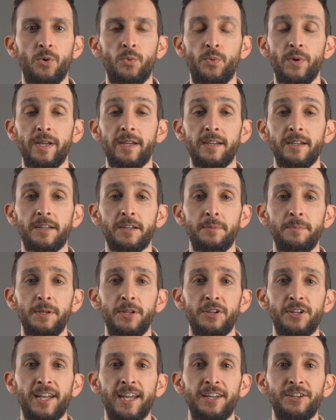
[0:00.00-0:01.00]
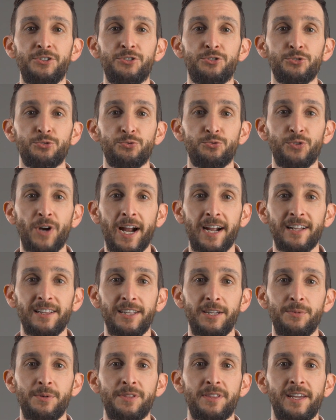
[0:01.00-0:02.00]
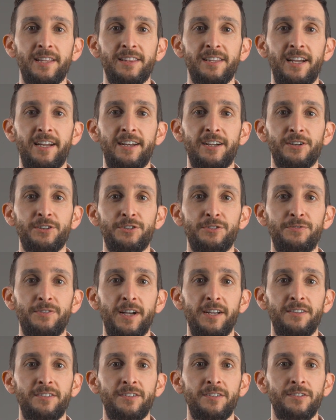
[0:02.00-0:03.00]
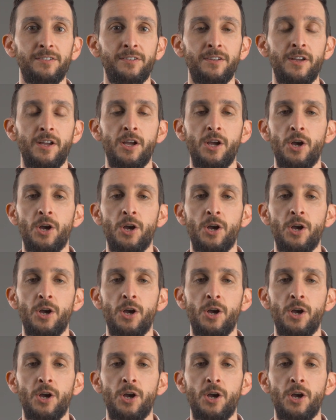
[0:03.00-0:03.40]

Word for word: we can communicate directly with nLight Air devices